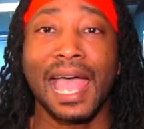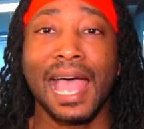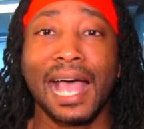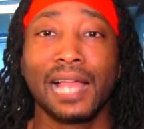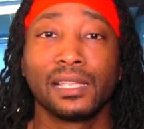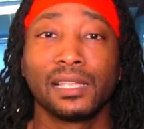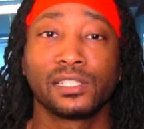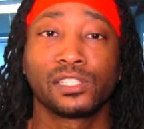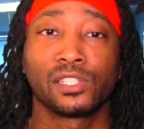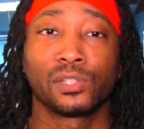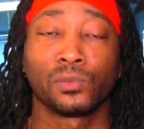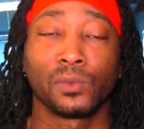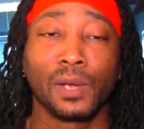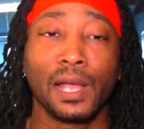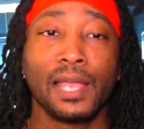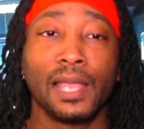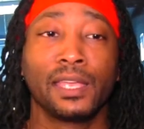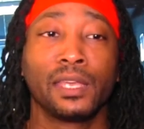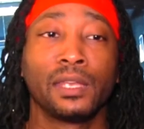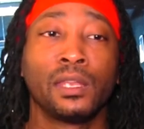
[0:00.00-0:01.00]
Alice and
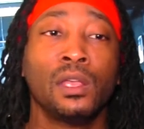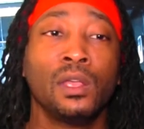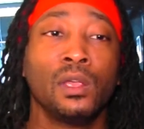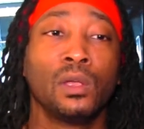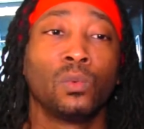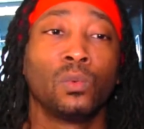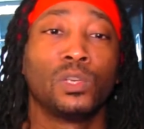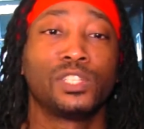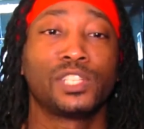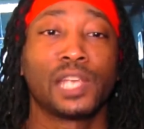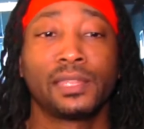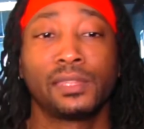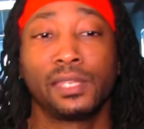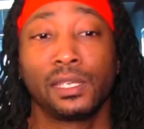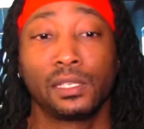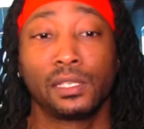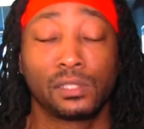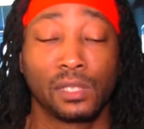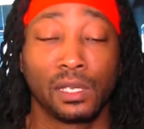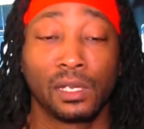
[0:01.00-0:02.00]
Ryan, which I
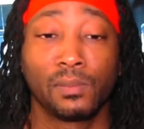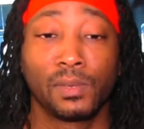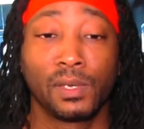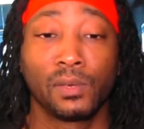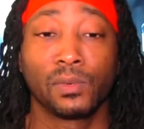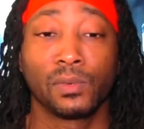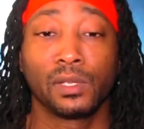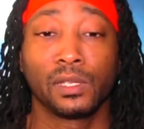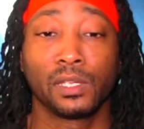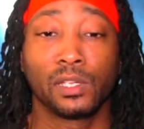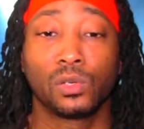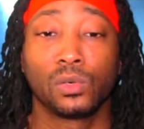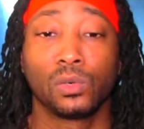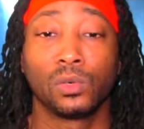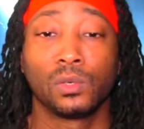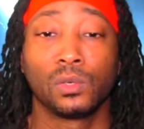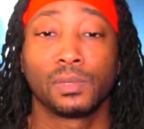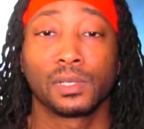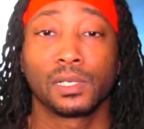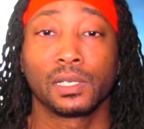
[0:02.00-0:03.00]
think is going to be really
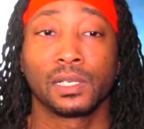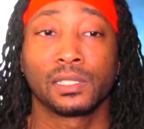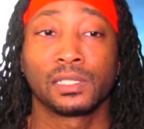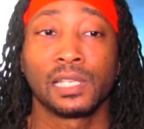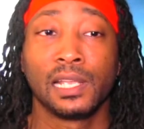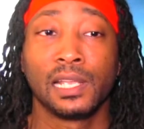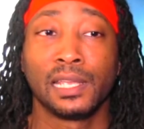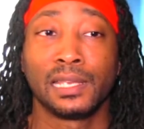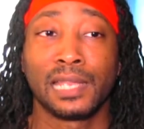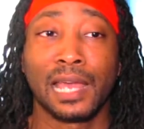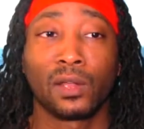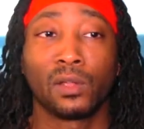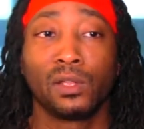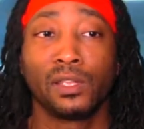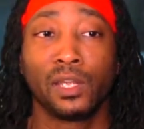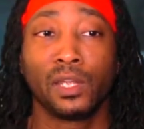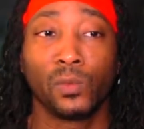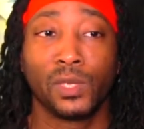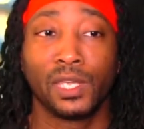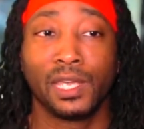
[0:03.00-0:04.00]
cool because not
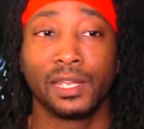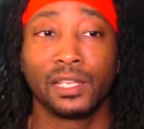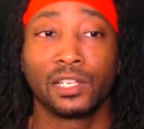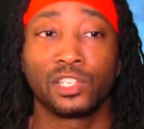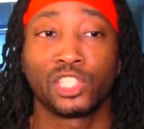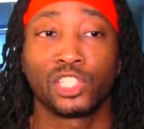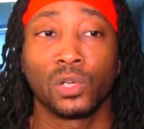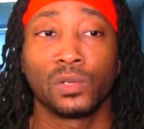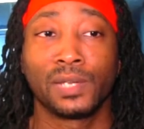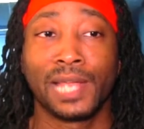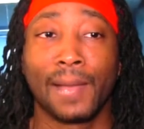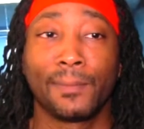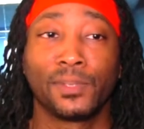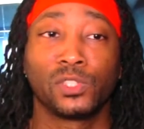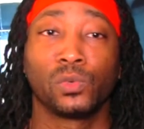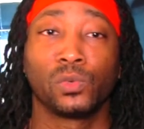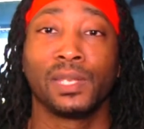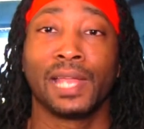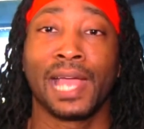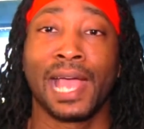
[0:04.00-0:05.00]
only are we getting a showdown
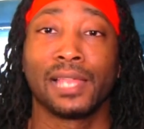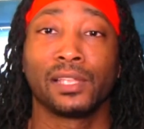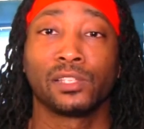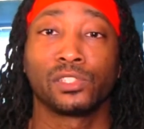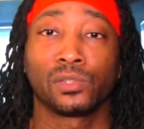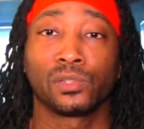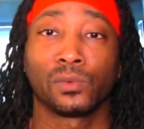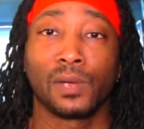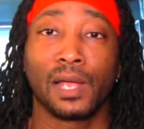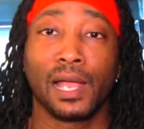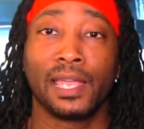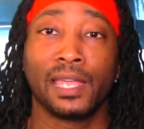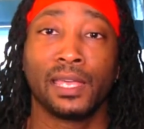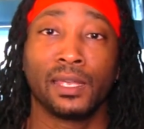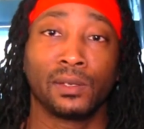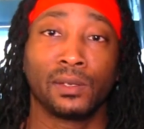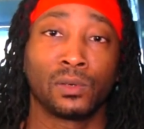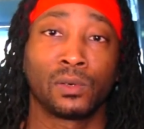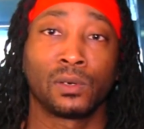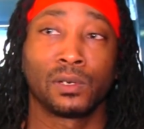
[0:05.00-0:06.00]
between Alice and
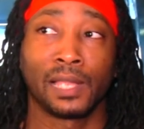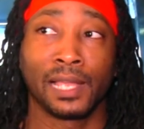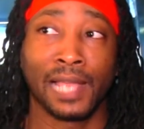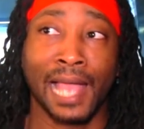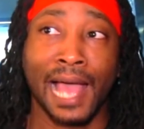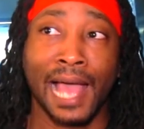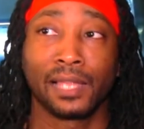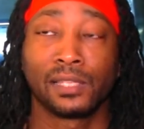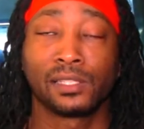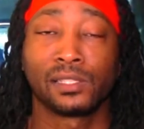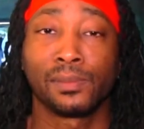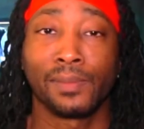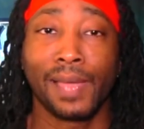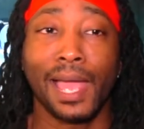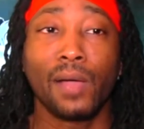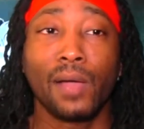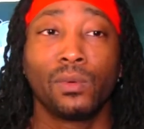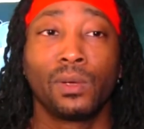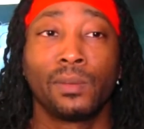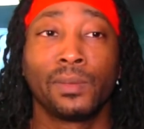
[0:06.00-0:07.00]
Ryan or like Alice and
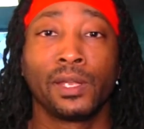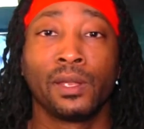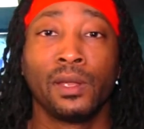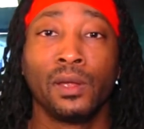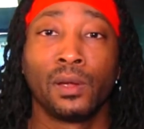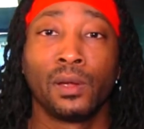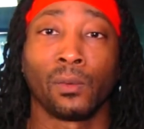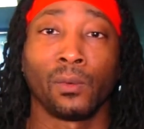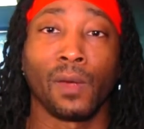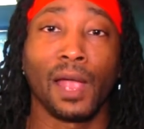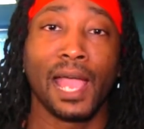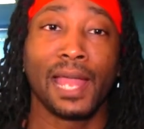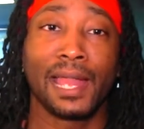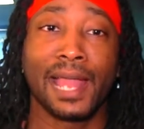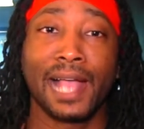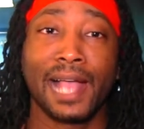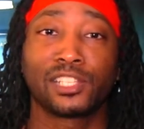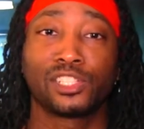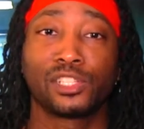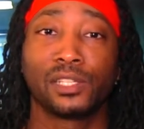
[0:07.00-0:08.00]
Batwoman, Ryan
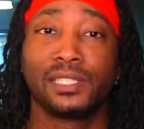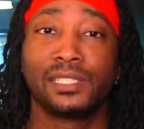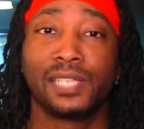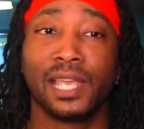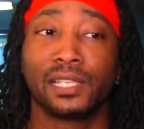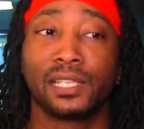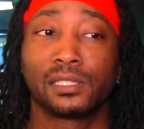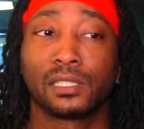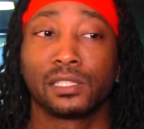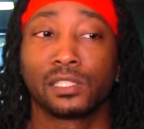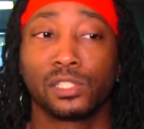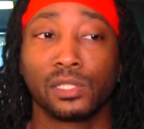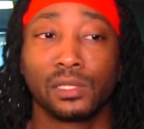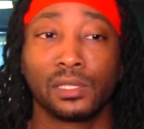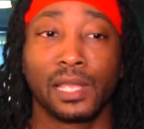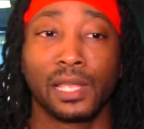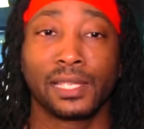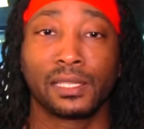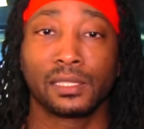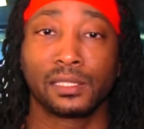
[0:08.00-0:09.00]
actually takes this
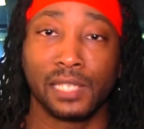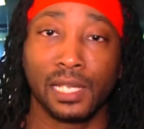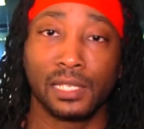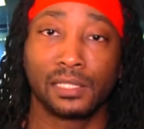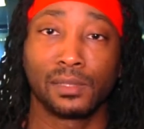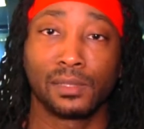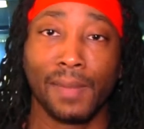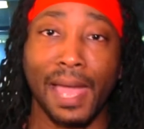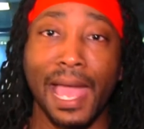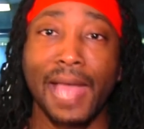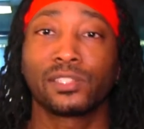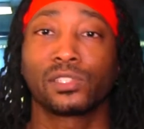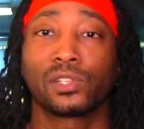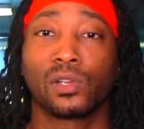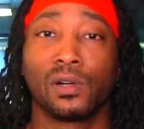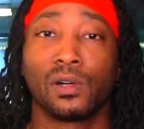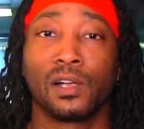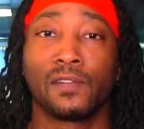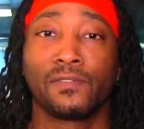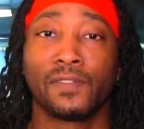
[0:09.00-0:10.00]
like takes the mask
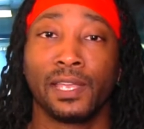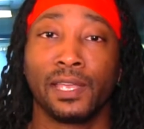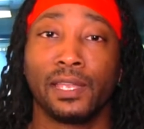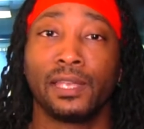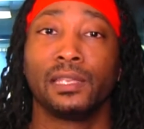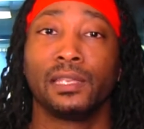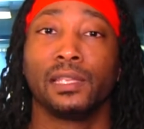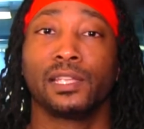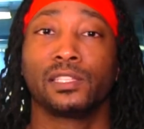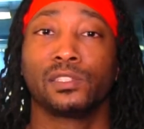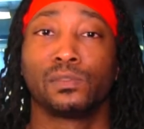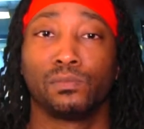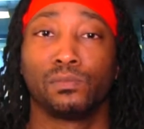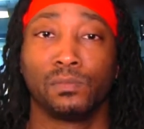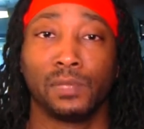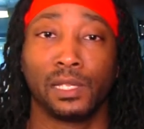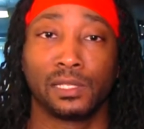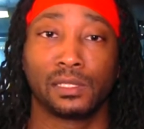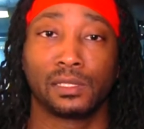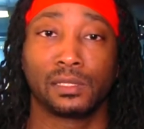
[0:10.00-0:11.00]
off and lets
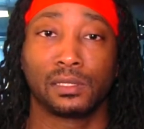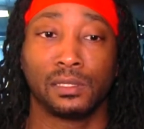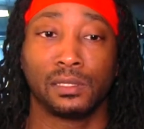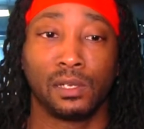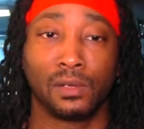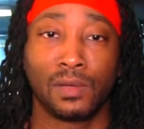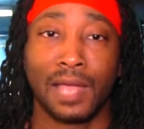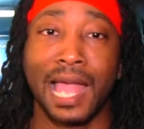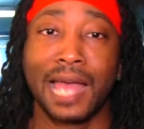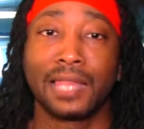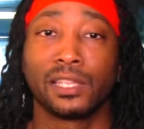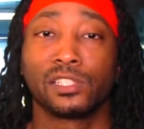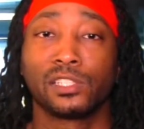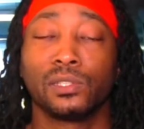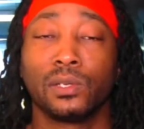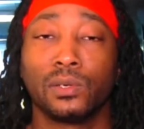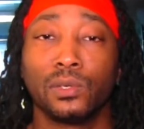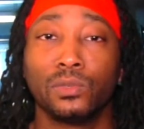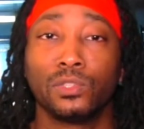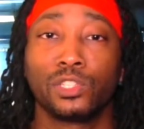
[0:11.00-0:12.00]
lets you know Alice
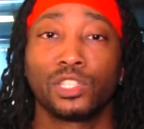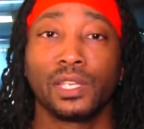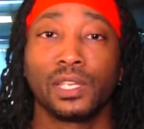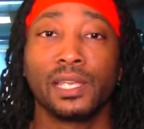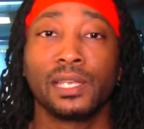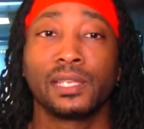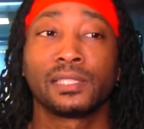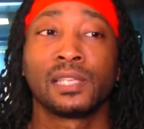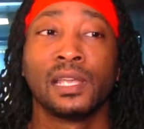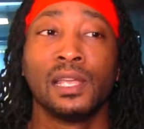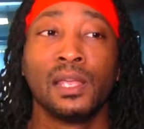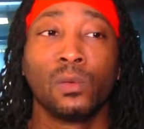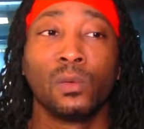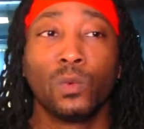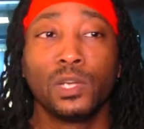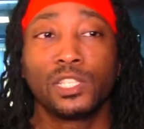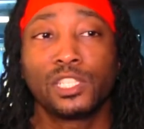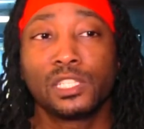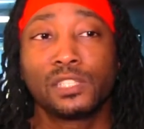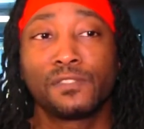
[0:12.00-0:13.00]
know who she is,
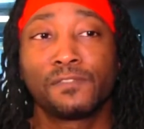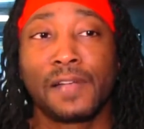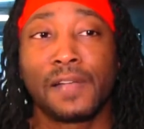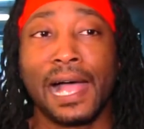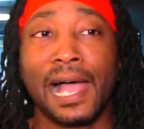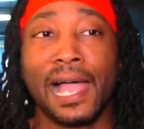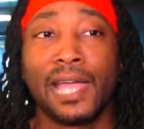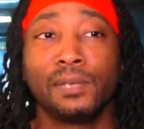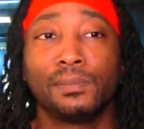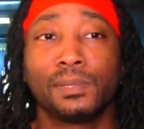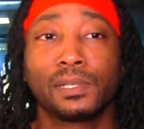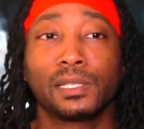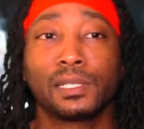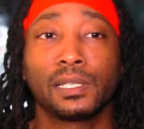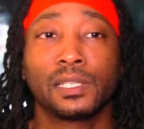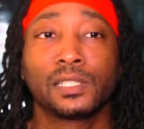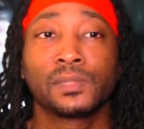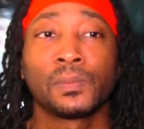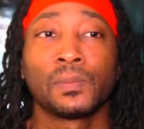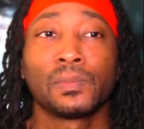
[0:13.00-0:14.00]
which is fine
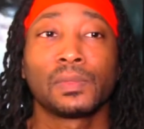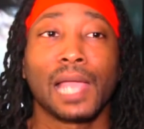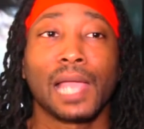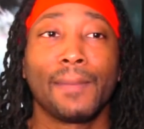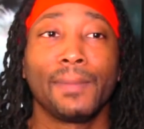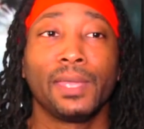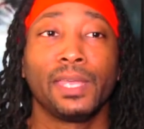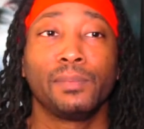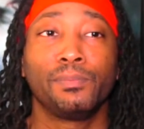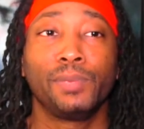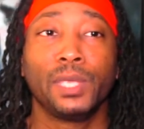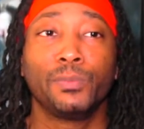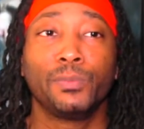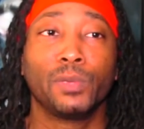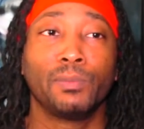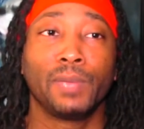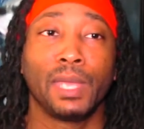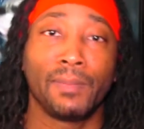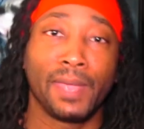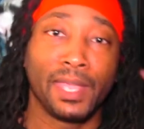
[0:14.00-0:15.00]
because I mean
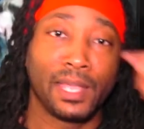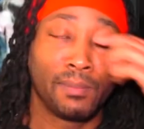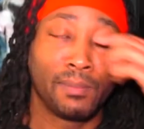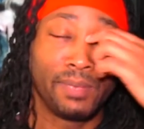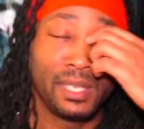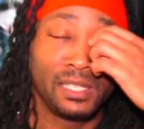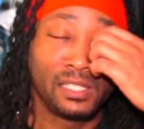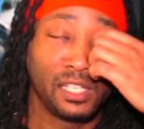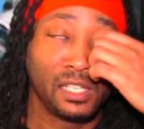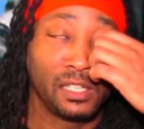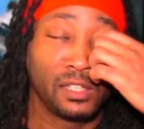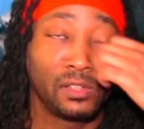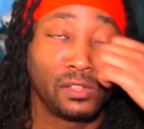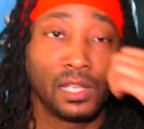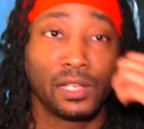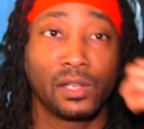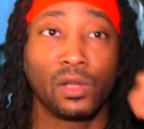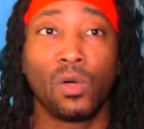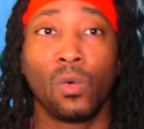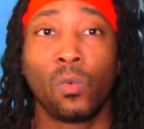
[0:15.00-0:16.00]
people may make a big deal. They're
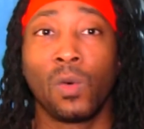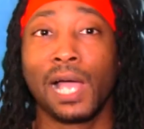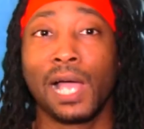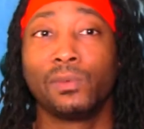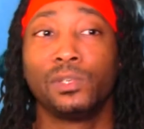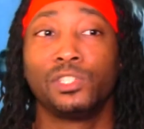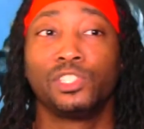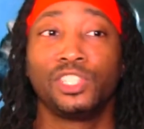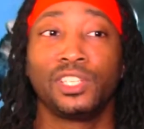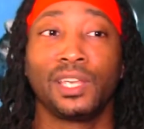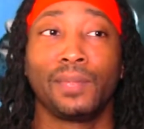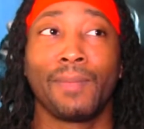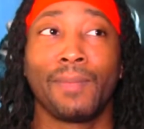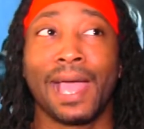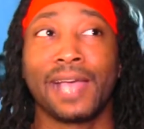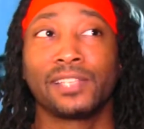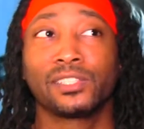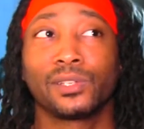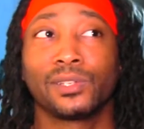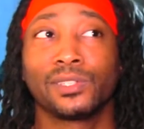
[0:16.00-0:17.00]
like, oh, why would she
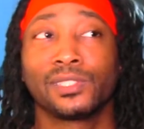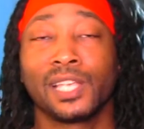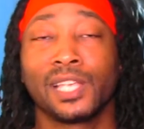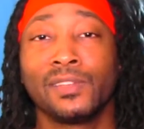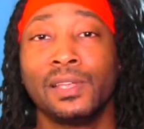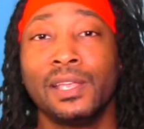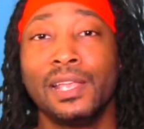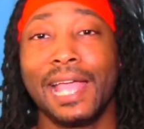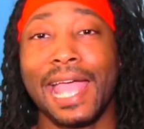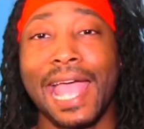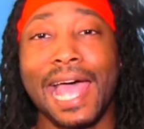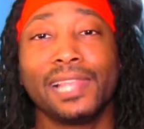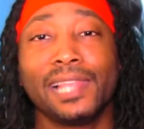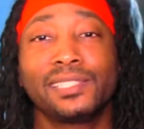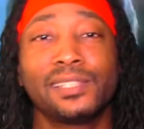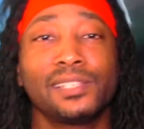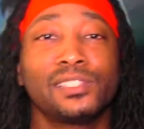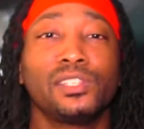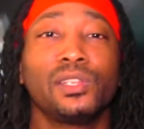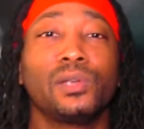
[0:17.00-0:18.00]
unmask herself? Alice
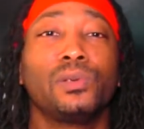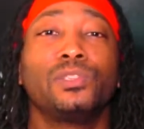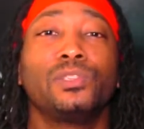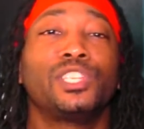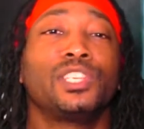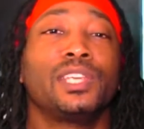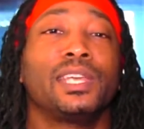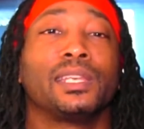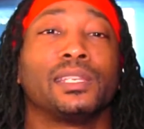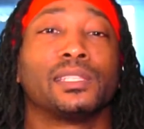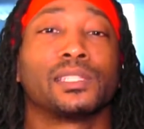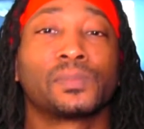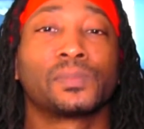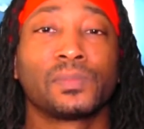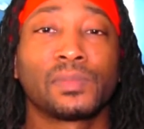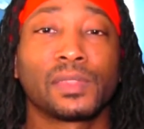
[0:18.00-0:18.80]
doesn't know who she is.